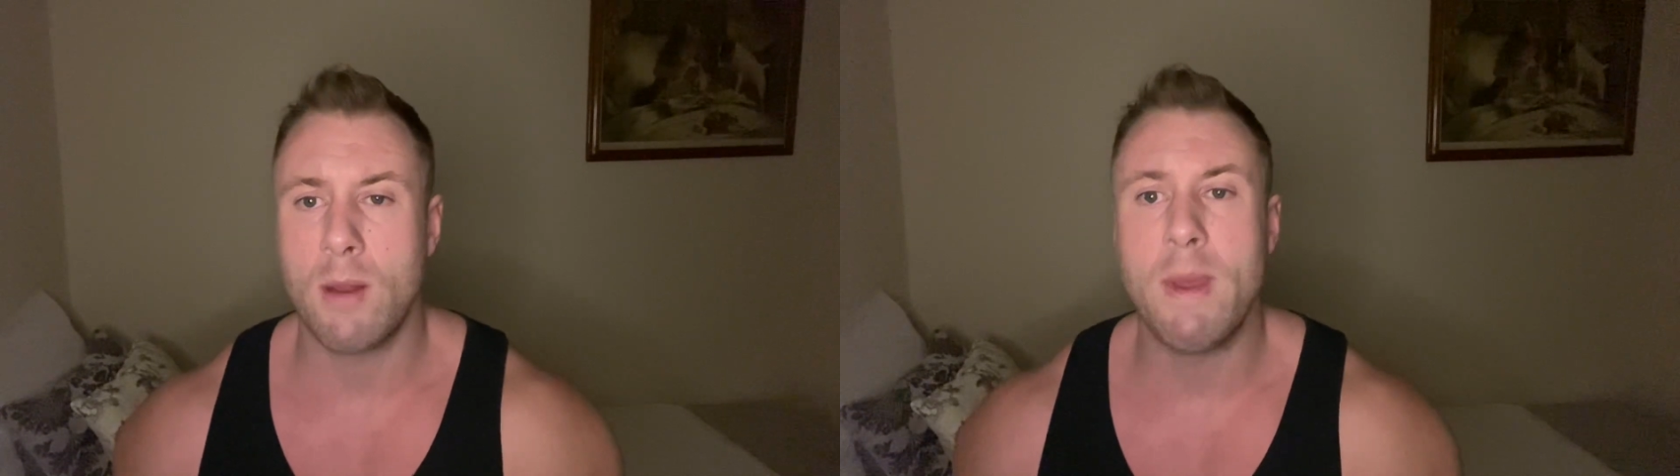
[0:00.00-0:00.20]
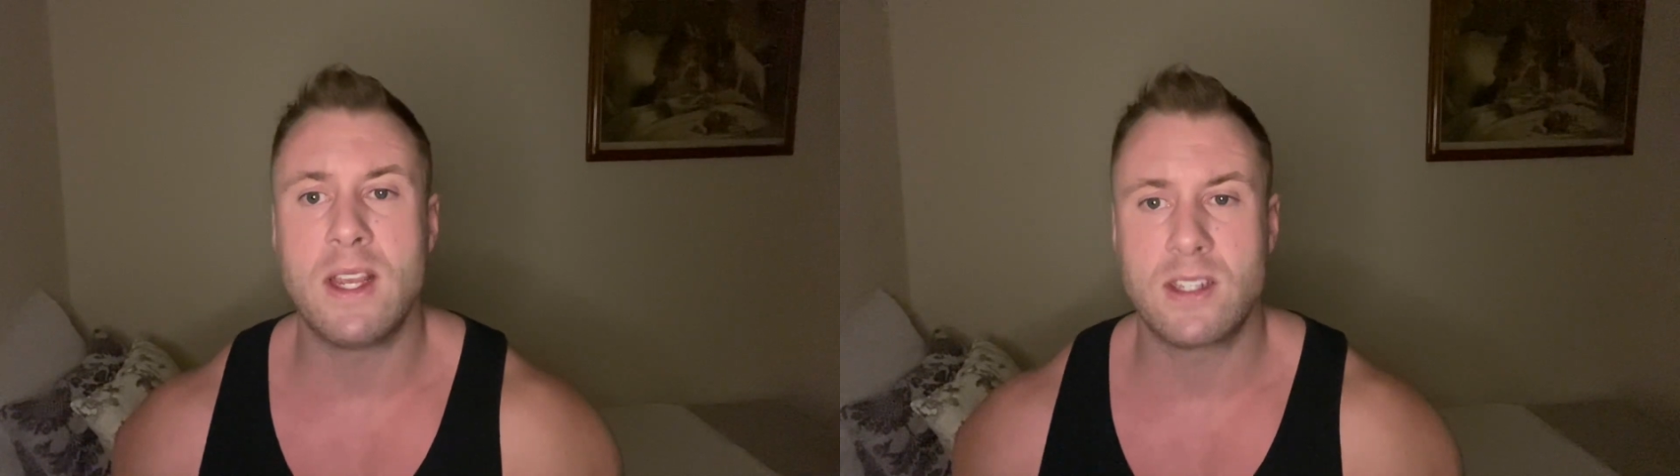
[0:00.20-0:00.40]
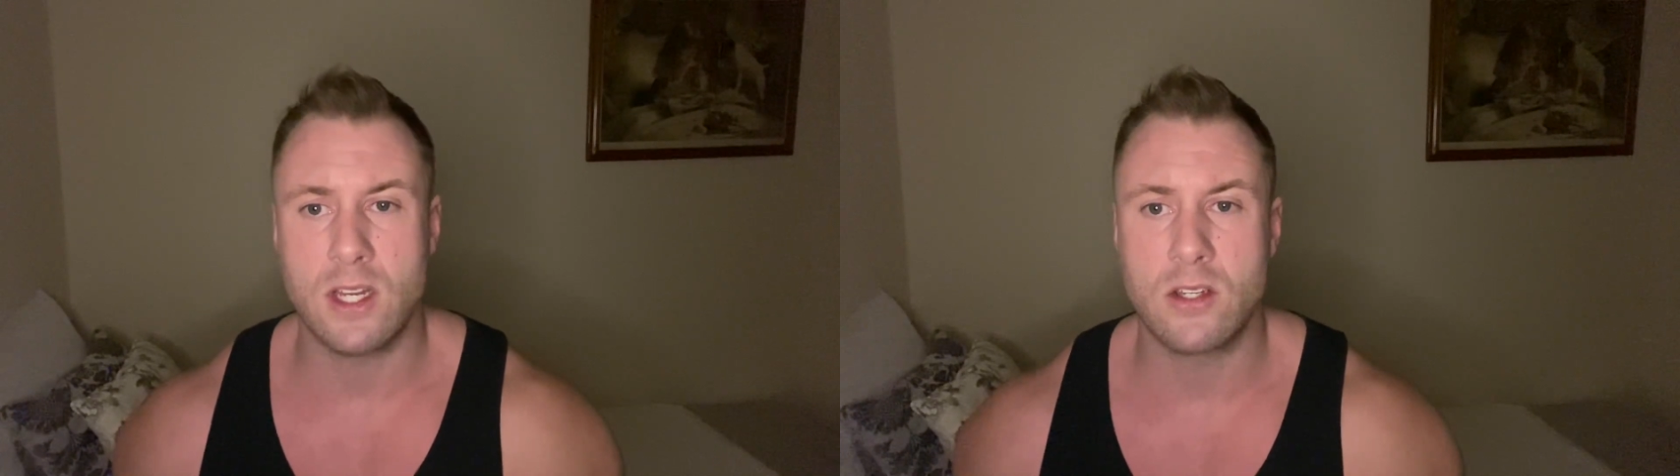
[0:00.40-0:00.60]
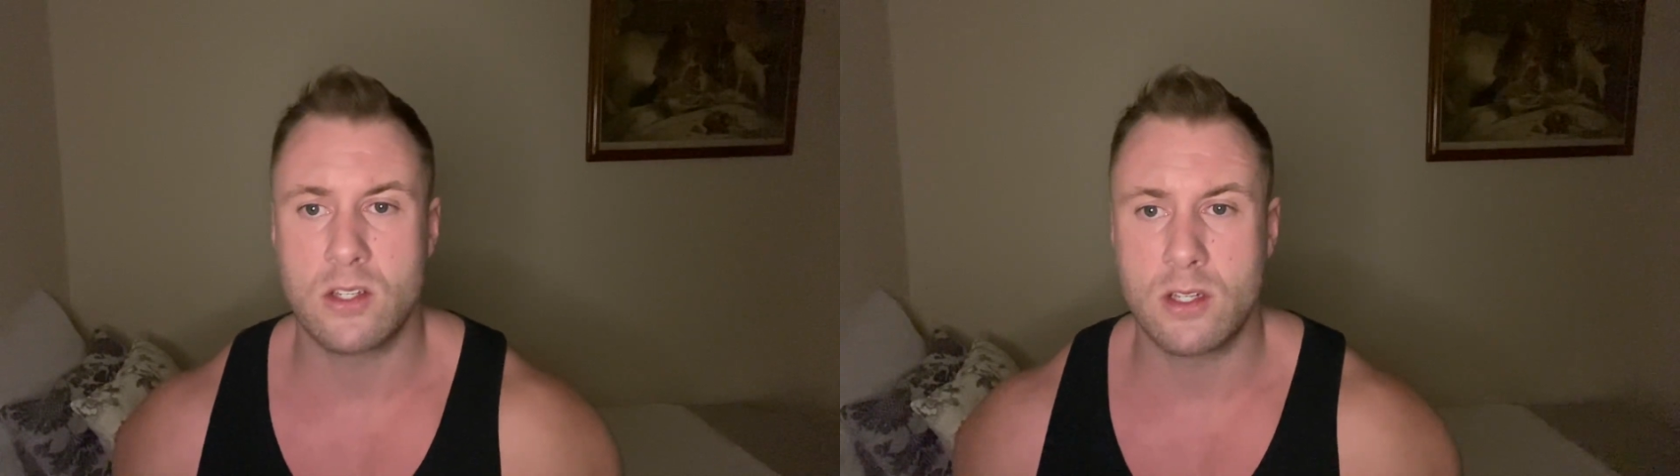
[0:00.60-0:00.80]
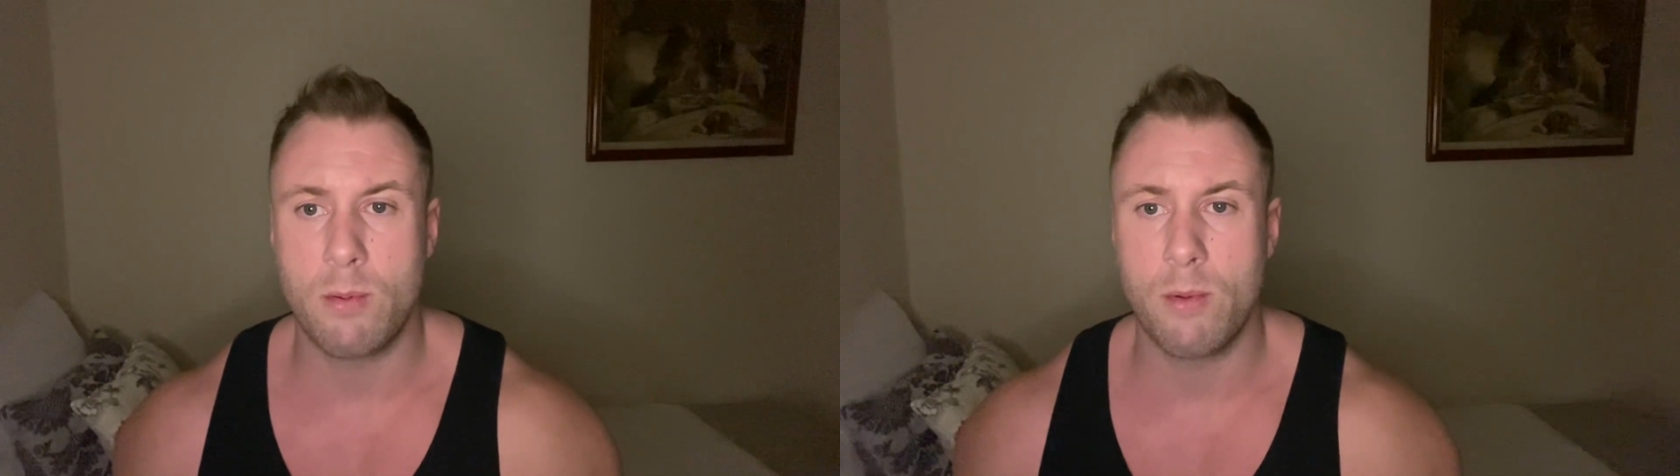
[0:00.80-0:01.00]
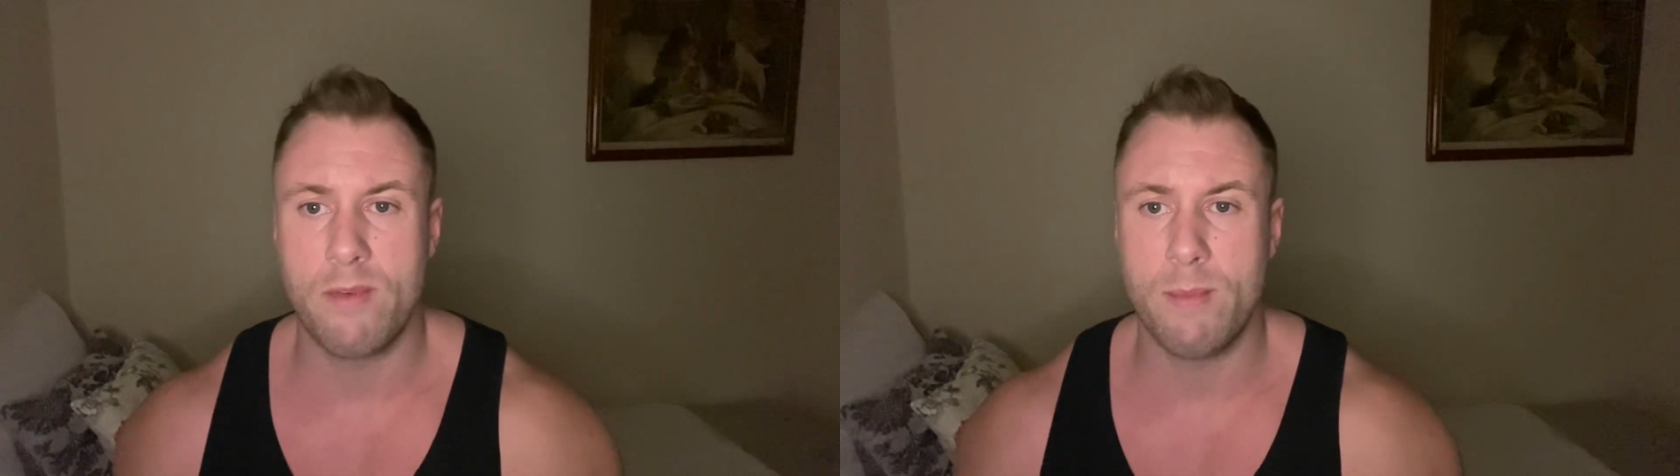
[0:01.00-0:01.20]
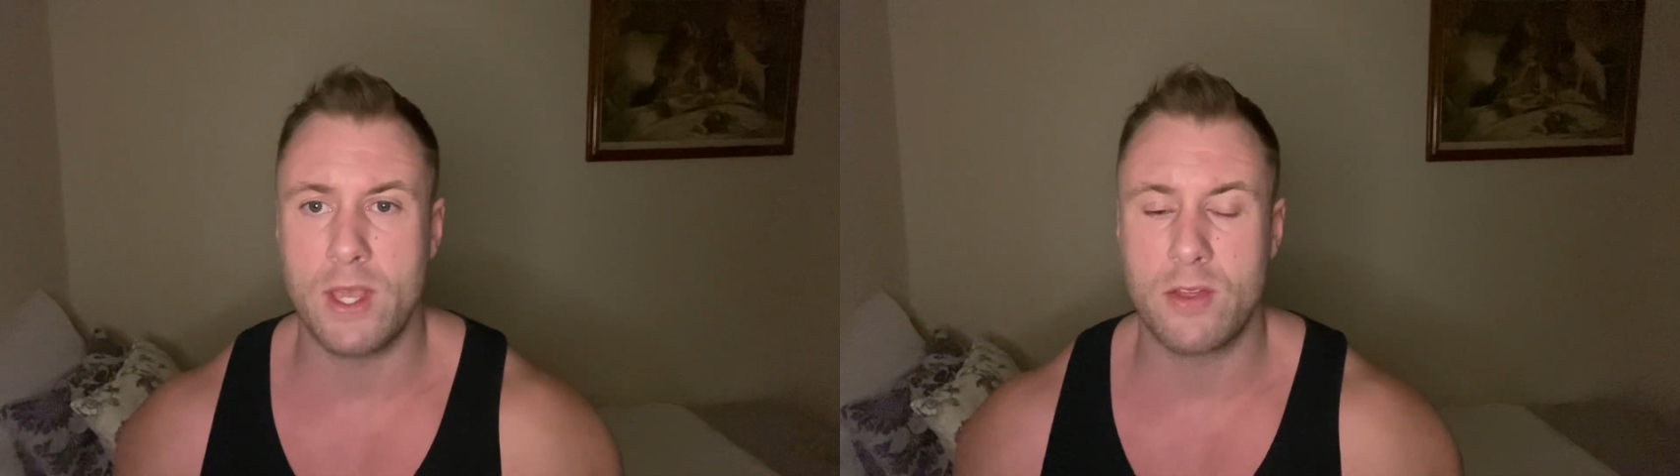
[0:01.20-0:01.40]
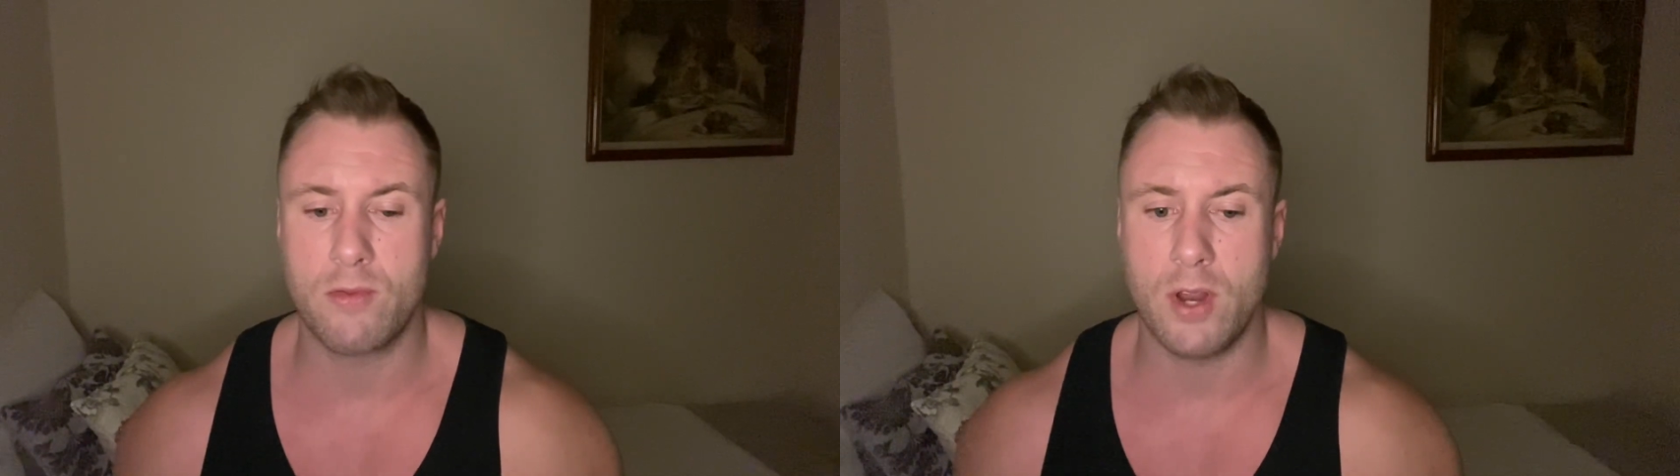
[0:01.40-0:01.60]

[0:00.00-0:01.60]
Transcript: makes sense to supplement with omega-3.